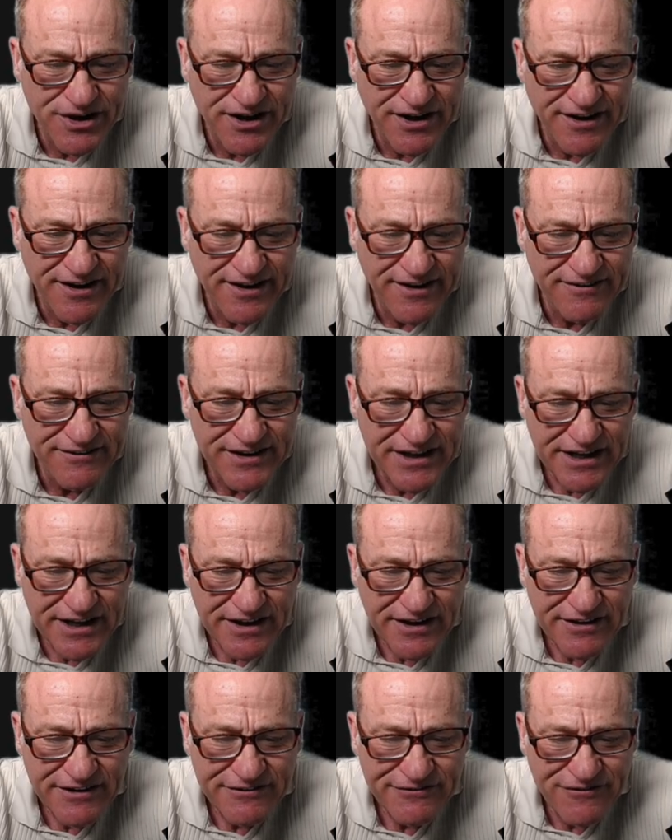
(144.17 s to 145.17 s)

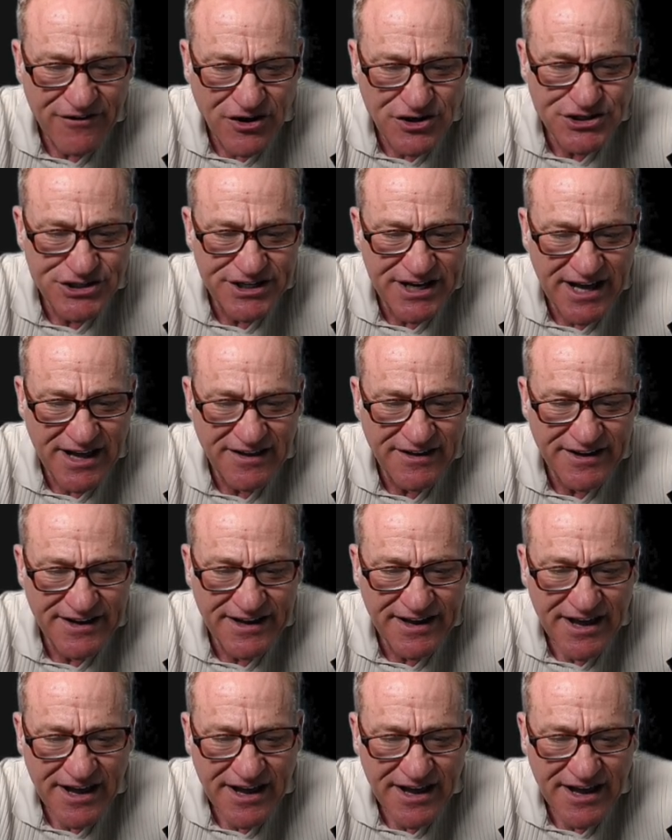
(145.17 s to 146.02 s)
functionality.